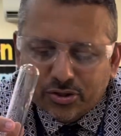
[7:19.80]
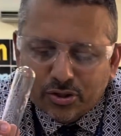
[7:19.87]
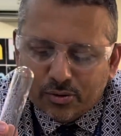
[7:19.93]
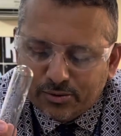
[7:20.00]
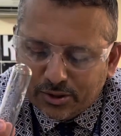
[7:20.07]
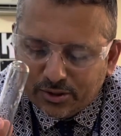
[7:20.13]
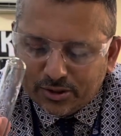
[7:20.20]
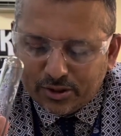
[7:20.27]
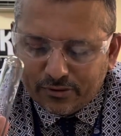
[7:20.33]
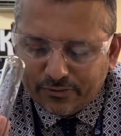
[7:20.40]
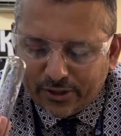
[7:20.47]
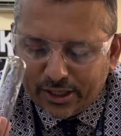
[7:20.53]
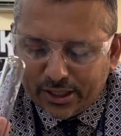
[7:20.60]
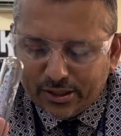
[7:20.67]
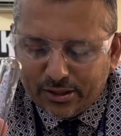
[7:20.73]
copper 2
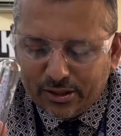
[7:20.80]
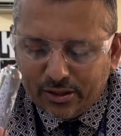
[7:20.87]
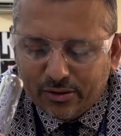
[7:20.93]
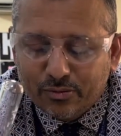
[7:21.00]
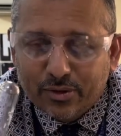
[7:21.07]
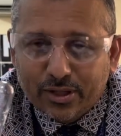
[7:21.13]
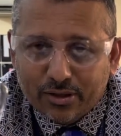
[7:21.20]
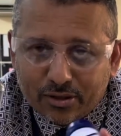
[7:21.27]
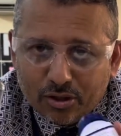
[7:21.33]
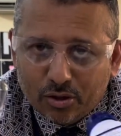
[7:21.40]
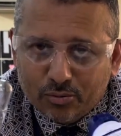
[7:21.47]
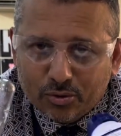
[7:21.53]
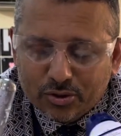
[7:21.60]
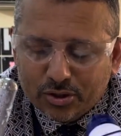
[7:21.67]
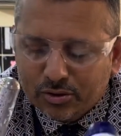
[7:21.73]
sulfate and another with
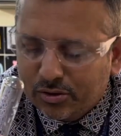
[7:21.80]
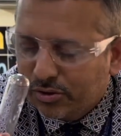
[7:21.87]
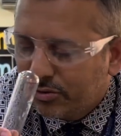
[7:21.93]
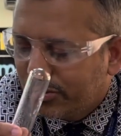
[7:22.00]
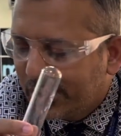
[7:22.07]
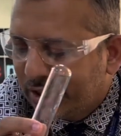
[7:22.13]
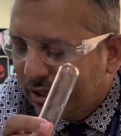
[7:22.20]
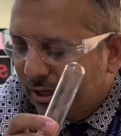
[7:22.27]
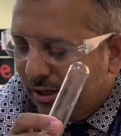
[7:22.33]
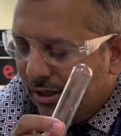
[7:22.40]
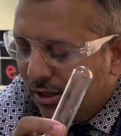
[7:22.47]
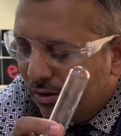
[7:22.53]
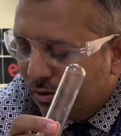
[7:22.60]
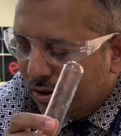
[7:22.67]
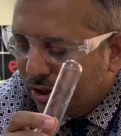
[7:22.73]
cobalt 2 chloride.
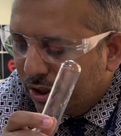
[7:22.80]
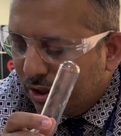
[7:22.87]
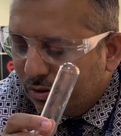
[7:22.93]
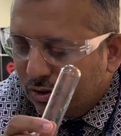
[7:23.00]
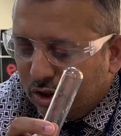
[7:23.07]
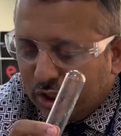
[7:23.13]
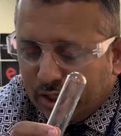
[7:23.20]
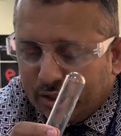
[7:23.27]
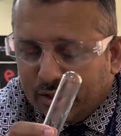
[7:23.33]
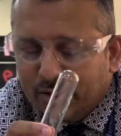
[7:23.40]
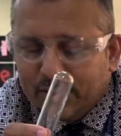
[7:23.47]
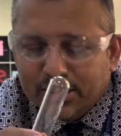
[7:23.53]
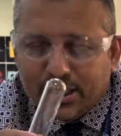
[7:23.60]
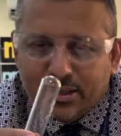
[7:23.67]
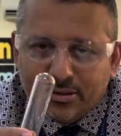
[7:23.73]
Why don't you go and check
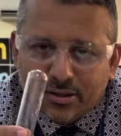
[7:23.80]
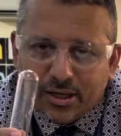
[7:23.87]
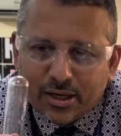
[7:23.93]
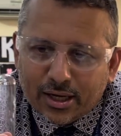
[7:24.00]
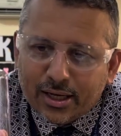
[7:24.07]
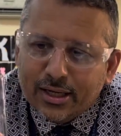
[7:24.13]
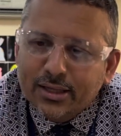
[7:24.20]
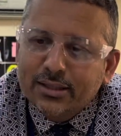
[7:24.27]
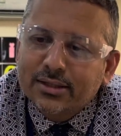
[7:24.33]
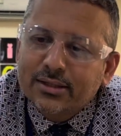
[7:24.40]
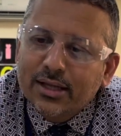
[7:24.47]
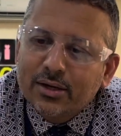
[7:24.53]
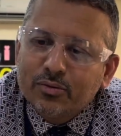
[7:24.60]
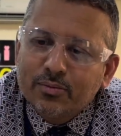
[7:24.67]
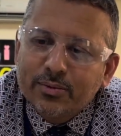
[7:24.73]
those out, and
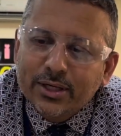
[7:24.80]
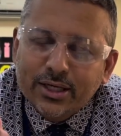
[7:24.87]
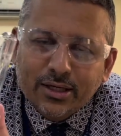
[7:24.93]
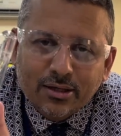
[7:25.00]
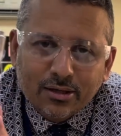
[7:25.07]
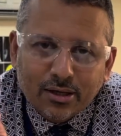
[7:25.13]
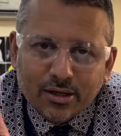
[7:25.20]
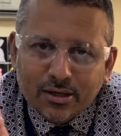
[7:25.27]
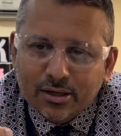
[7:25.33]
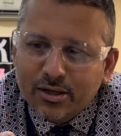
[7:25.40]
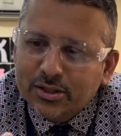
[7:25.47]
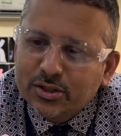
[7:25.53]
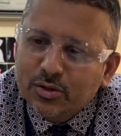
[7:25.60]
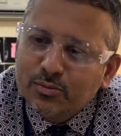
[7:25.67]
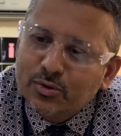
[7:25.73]
that will be a
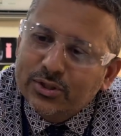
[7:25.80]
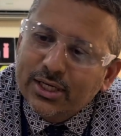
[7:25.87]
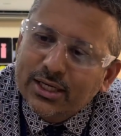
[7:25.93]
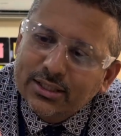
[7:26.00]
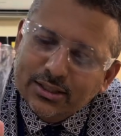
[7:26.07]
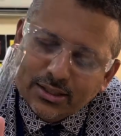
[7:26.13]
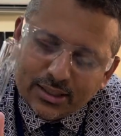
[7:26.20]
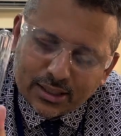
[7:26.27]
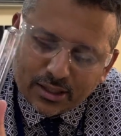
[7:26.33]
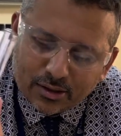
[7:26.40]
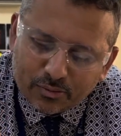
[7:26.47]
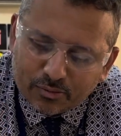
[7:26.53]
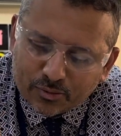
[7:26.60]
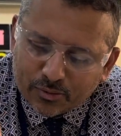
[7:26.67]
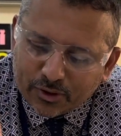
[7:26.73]
suitable test to
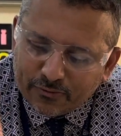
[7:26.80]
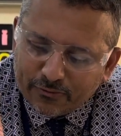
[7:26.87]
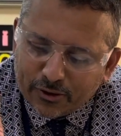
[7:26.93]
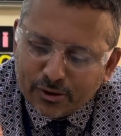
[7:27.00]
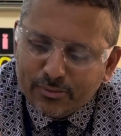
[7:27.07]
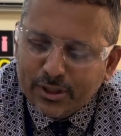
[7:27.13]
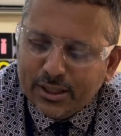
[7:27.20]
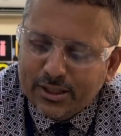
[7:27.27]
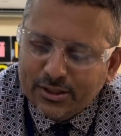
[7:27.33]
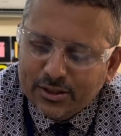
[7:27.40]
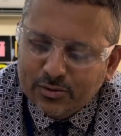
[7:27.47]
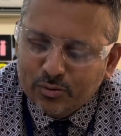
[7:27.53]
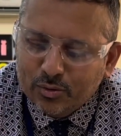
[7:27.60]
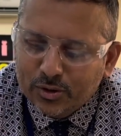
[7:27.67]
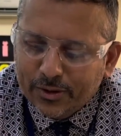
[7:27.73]
confirm that this is
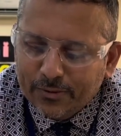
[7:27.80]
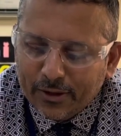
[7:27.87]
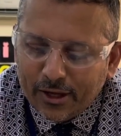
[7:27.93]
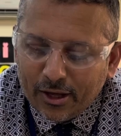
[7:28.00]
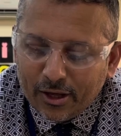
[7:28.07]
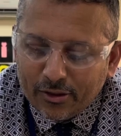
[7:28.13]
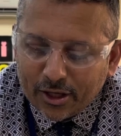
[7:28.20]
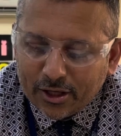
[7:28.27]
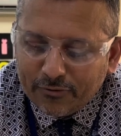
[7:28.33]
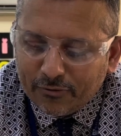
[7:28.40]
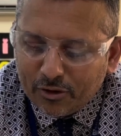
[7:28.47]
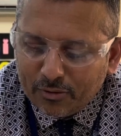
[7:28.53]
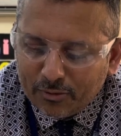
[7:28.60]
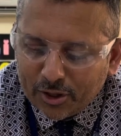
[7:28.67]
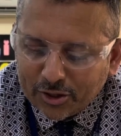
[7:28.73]
water. Thank you
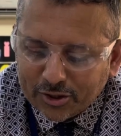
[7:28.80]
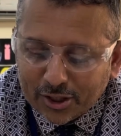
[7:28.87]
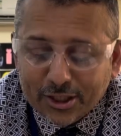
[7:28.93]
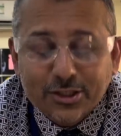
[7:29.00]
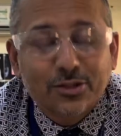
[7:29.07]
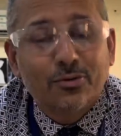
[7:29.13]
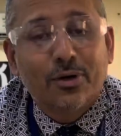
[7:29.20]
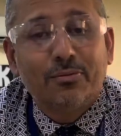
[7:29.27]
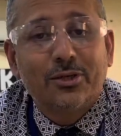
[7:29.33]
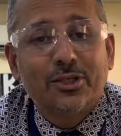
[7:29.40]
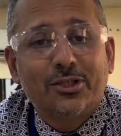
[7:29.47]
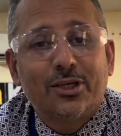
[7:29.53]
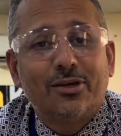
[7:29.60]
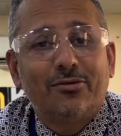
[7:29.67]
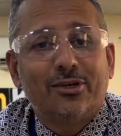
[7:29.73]
very much. Thanks to our
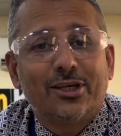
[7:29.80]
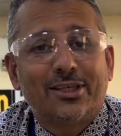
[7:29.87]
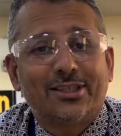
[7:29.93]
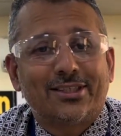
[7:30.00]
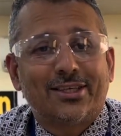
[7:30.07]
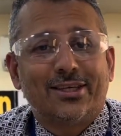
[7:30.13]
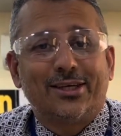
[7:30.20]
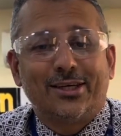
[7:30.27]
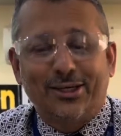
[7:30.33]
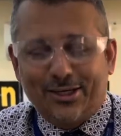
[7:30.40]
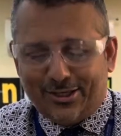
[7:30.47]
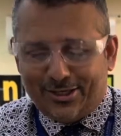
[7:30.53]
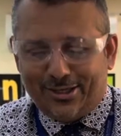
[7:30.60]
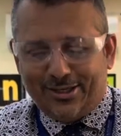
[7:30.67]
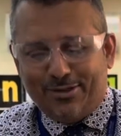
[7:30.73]
mysterious
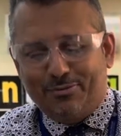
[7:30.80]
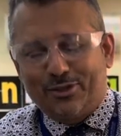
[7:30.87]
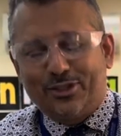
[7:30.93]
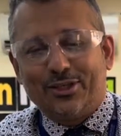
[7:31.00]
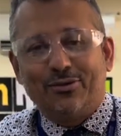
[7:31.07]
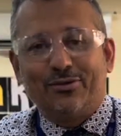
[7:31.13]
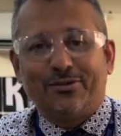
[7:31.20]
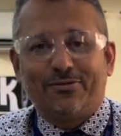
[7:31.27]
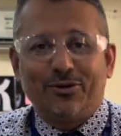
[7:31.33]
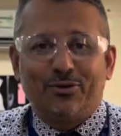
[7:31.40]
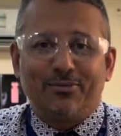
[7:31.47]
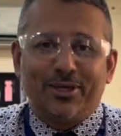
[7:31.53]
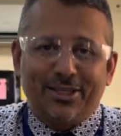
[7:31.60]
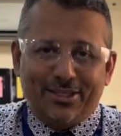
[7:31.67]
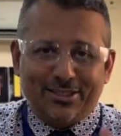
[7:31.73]

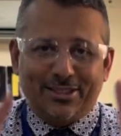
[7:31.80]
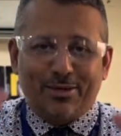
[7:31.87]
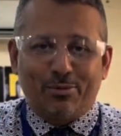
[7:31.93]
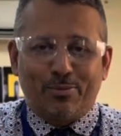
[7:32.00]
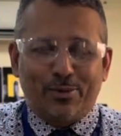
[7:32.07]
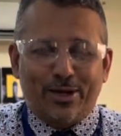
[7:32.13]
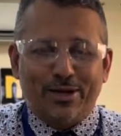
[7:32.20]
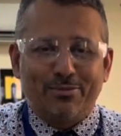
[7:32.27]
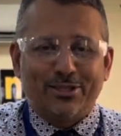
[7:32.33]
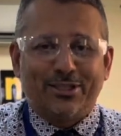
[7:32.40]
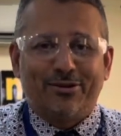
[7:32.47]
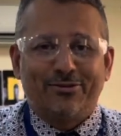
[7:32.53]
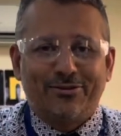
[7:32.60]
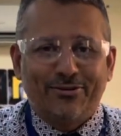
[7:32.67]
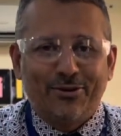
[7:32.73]
filmer. Say bye-bye,
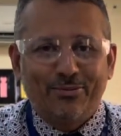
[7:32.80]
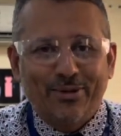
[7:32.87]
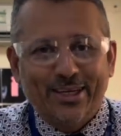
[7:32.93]
mysterious filmer.